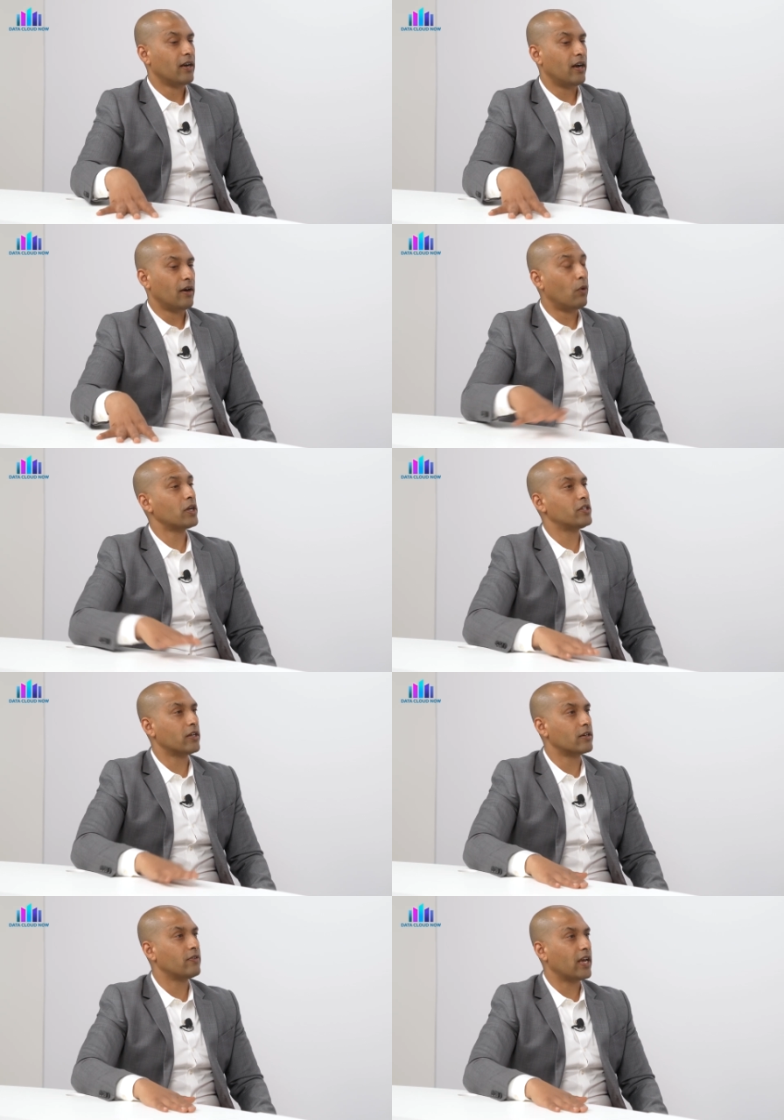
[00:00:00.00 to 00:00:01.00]
uh, what
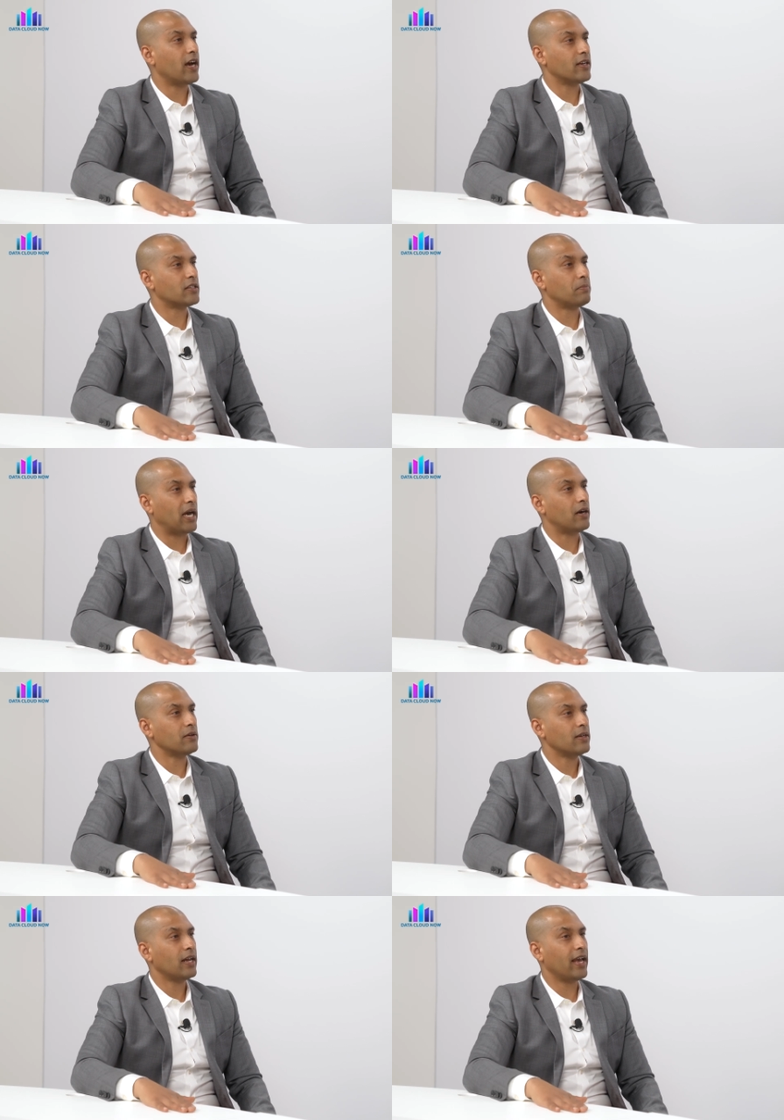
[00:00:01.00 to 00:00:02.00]
generative AI is
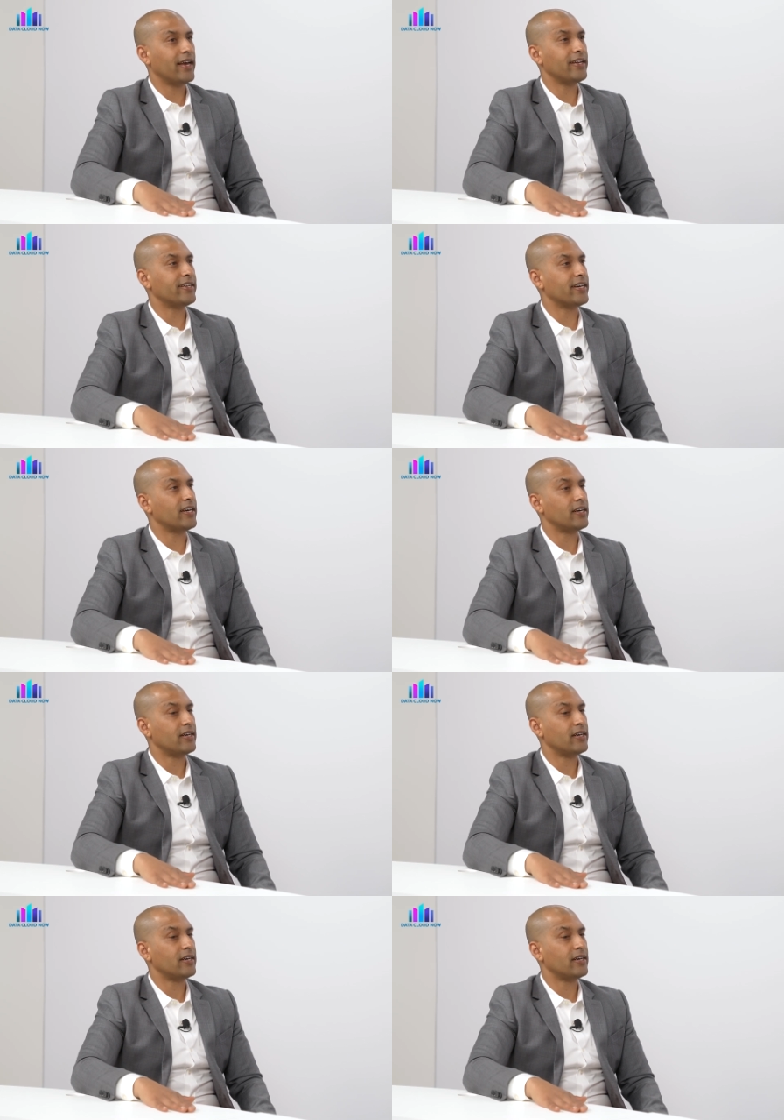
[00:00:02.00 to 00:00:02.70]
about and, uh,